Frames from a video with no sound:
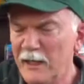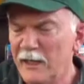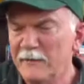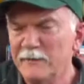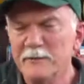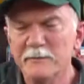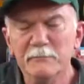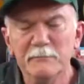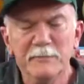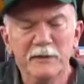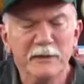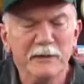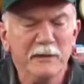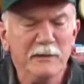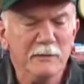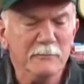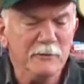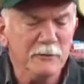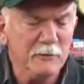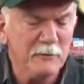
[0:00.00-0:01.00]
and the
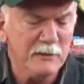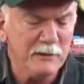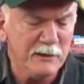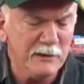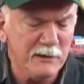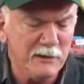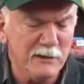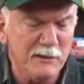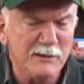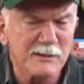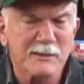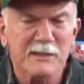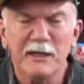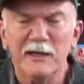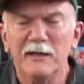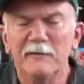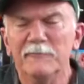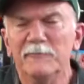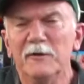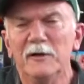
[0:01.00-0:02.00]
memories
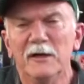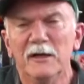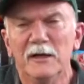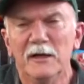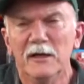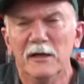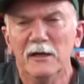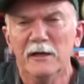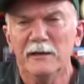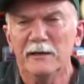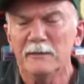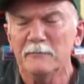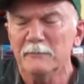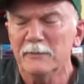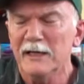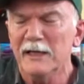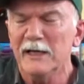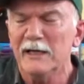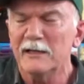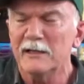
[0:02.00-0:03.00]
came flooding
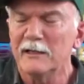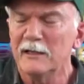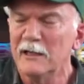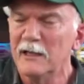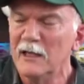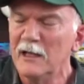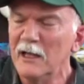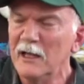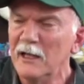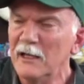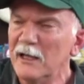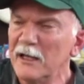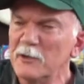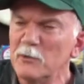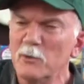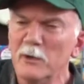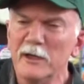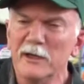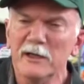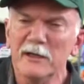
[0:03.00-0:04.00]
back like
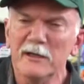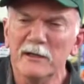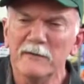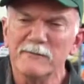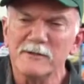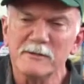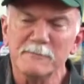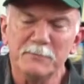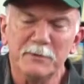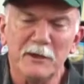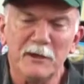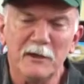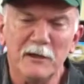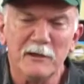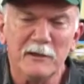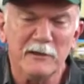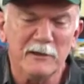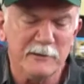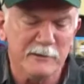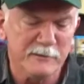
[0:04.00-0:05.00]
waves
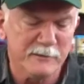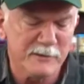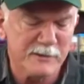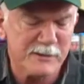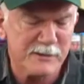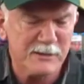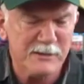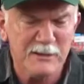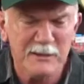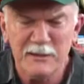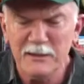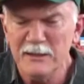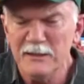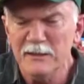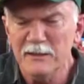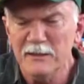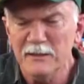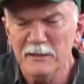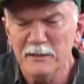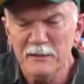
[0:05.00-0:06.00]
upon the
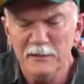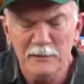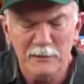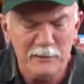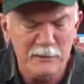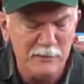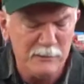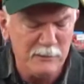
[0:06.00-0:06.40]
sea.